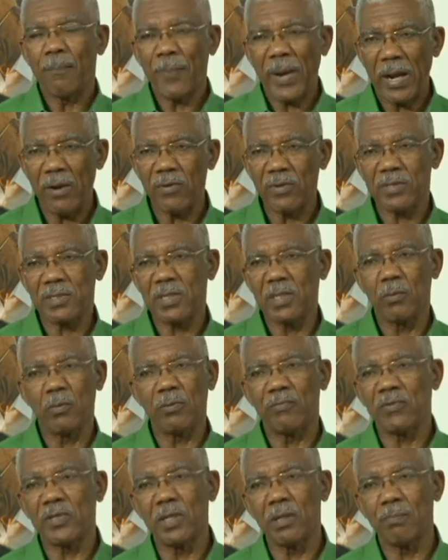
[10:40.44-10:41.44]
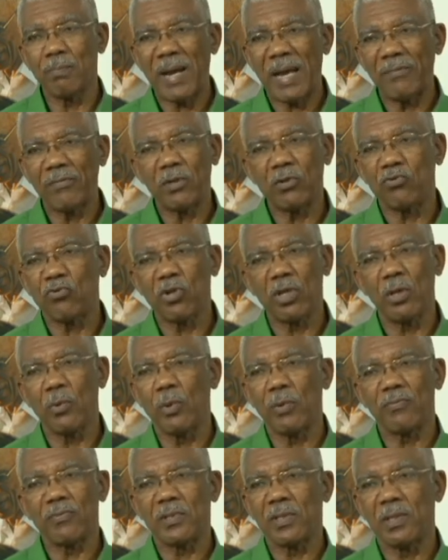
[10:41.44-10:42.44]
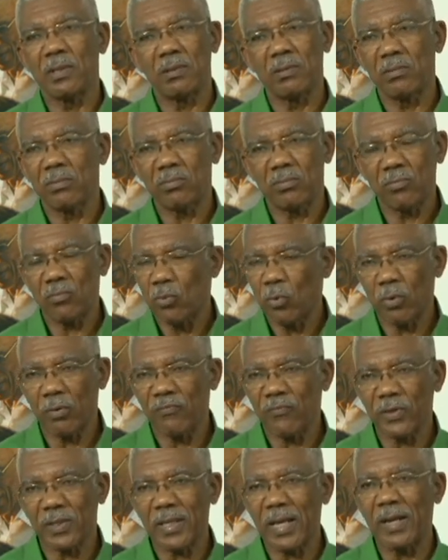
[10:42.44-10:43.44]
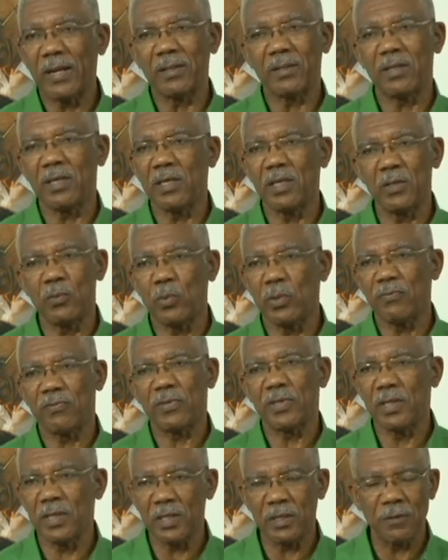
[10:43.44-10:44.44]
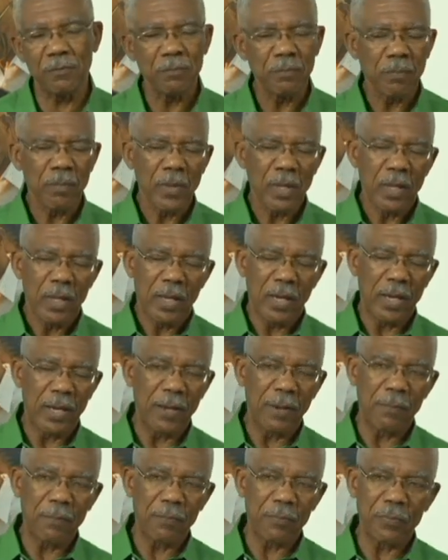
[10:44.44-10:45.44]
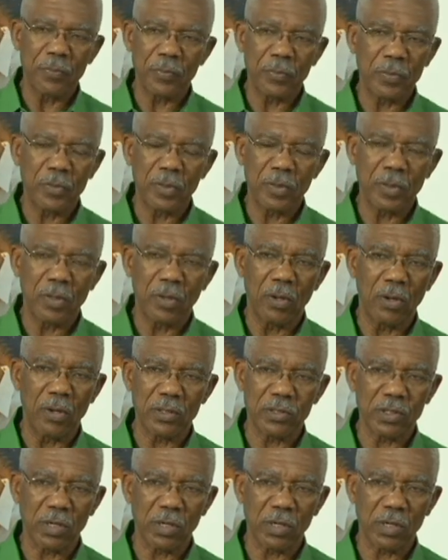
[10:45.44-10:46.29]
Piracy, we've seen banditry, we've seen road fatalities, we've seen all